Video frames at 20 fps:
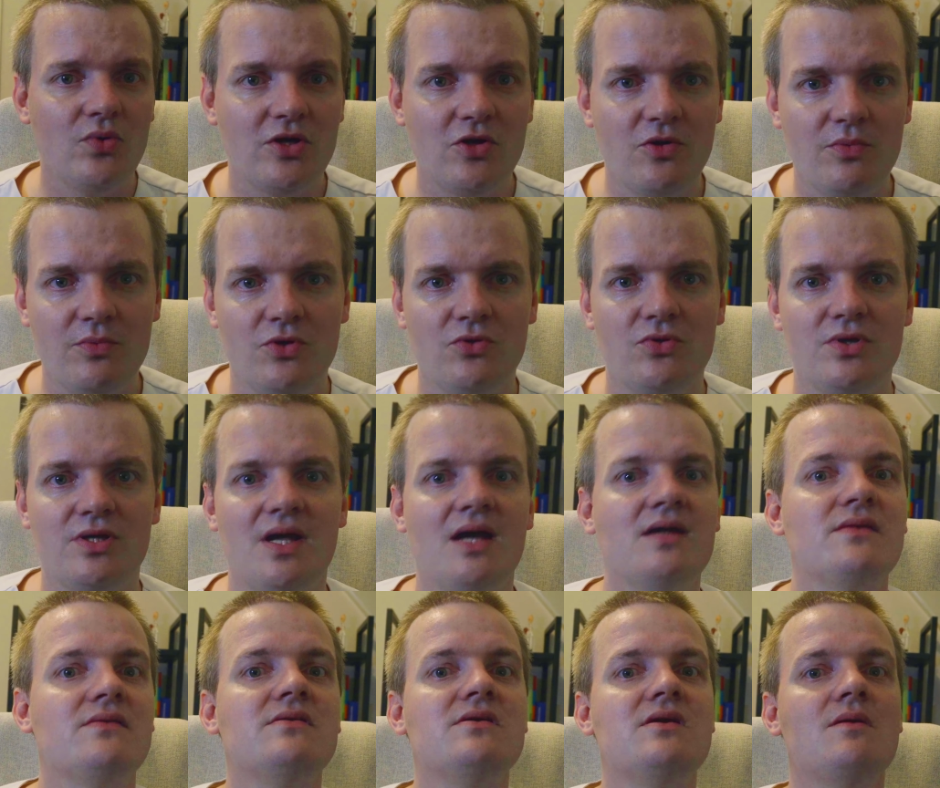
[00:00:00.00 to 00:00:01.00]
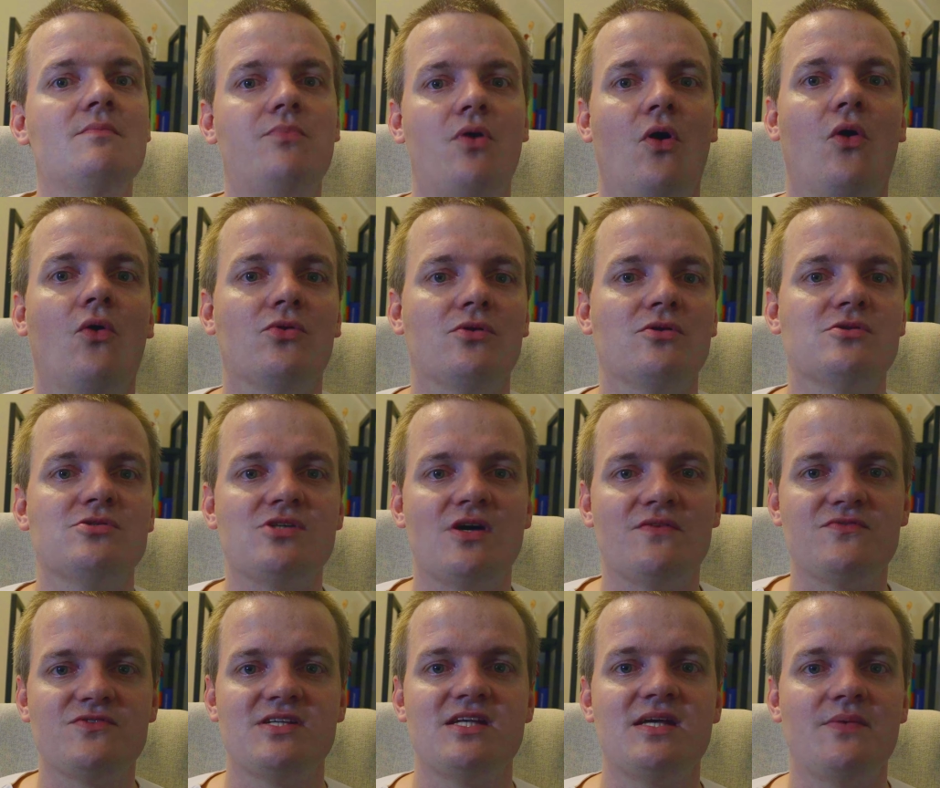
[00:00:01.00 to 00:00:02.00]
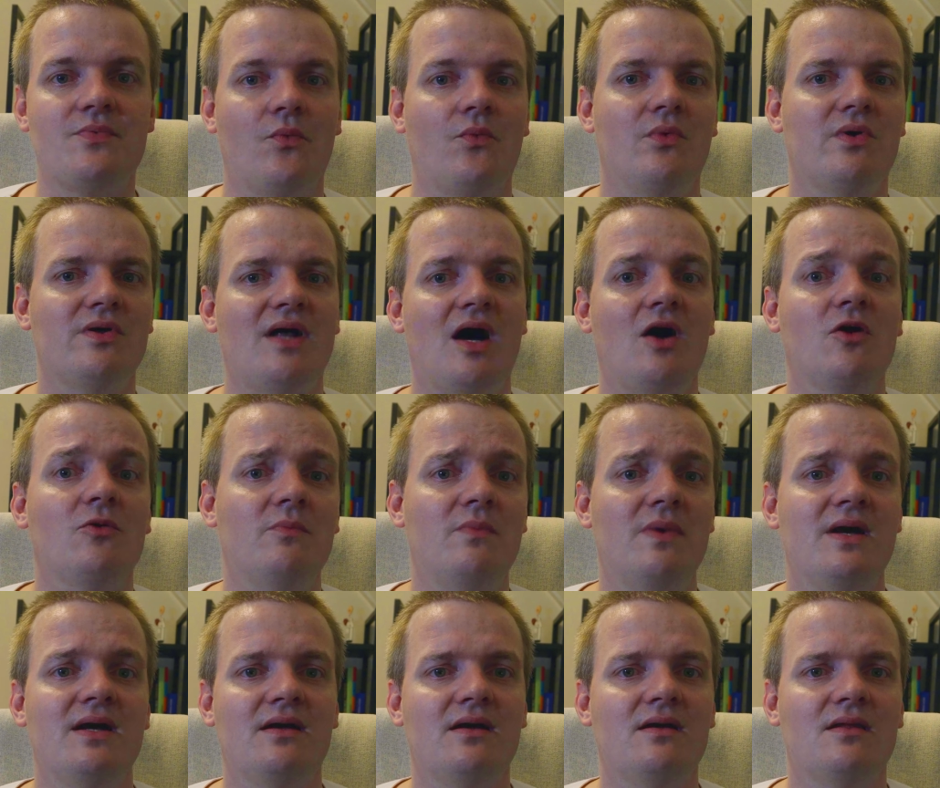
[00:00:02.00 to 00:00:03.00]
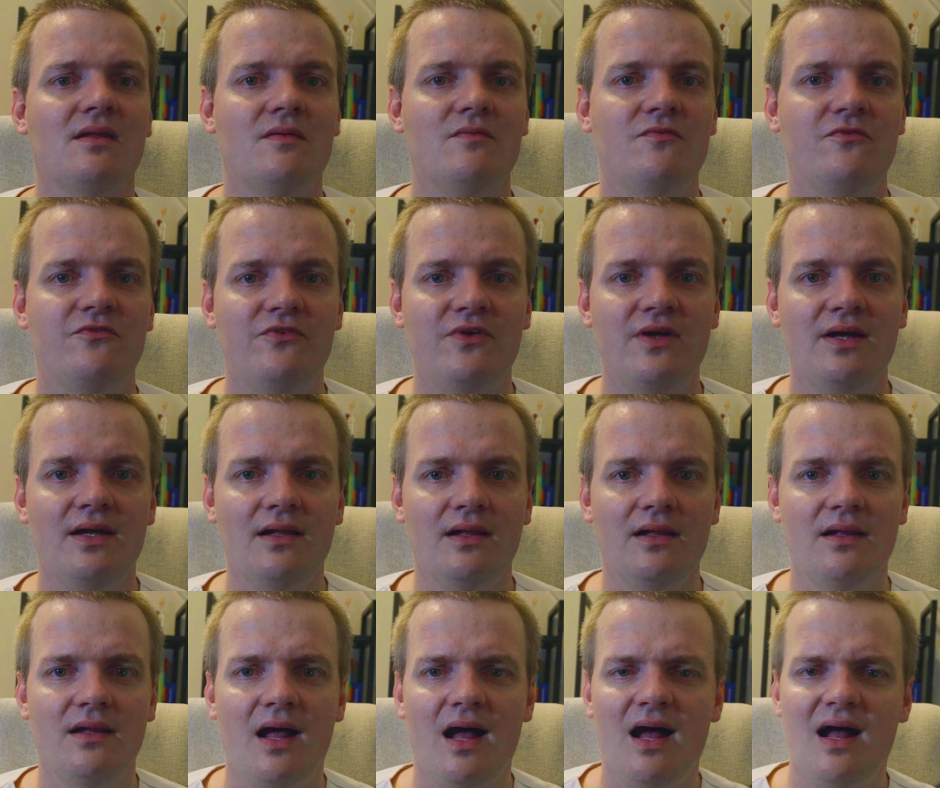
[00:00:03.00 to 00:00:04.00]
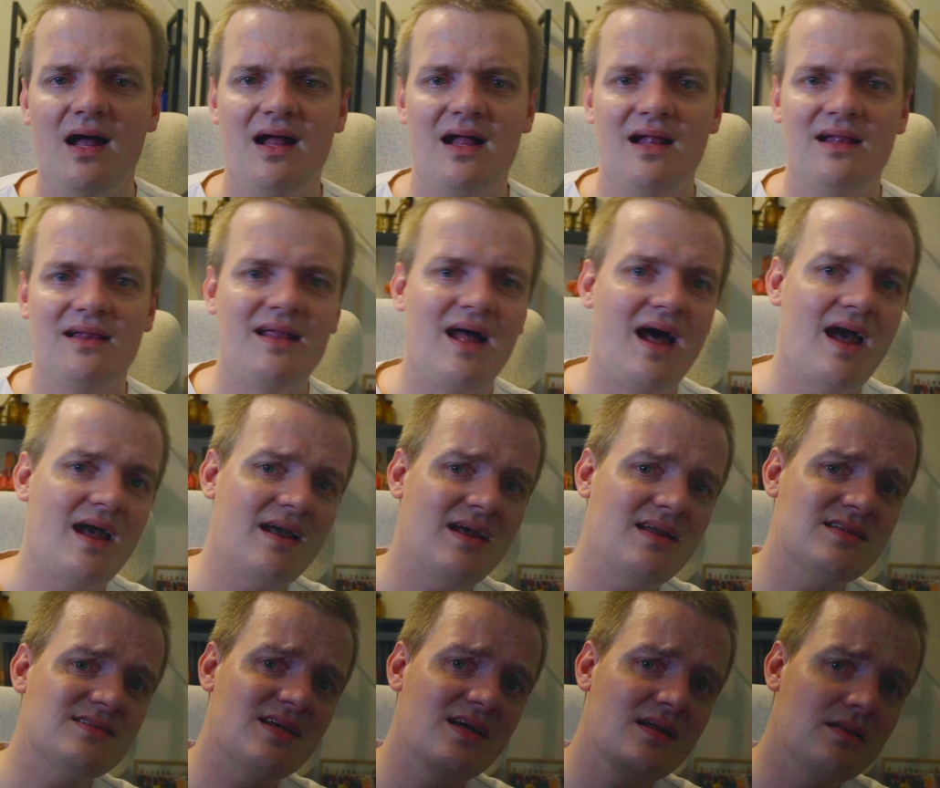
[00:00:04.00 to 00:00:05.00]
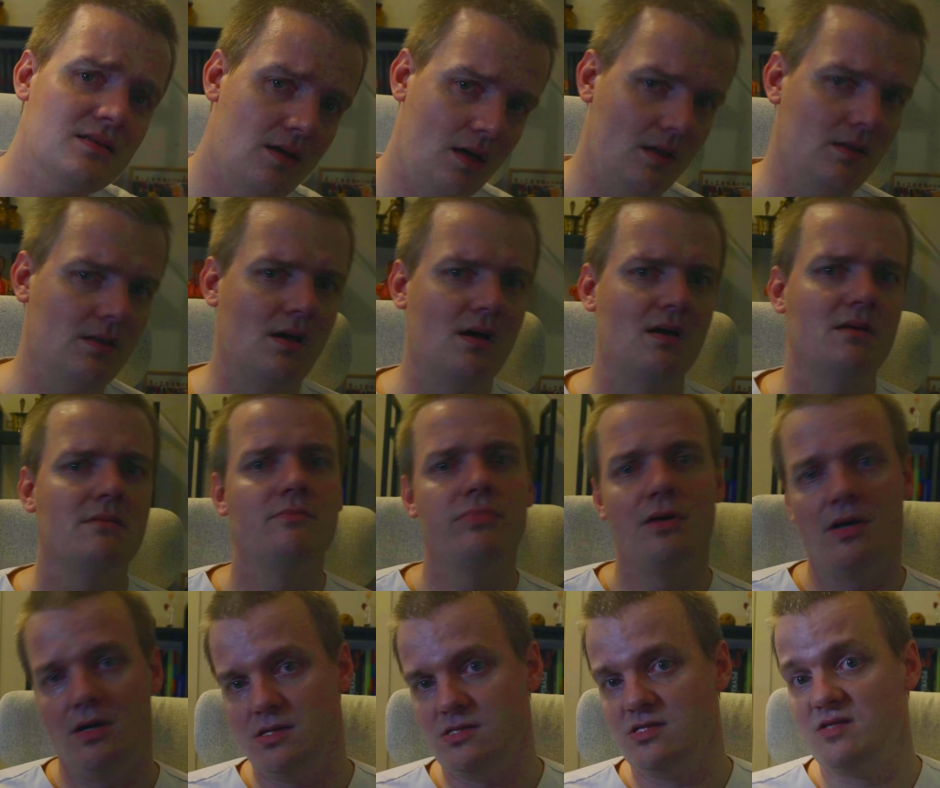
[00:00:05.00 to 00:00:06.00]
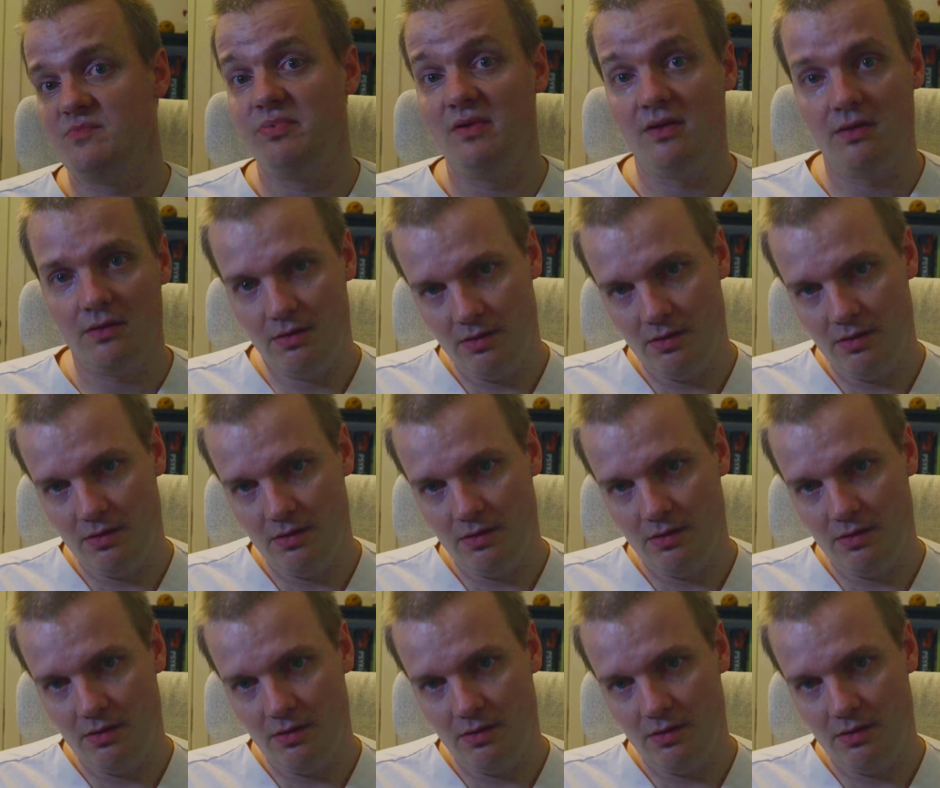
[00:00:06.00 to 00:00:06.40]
we communicate the importance of sleep without making them feel like it's another impossible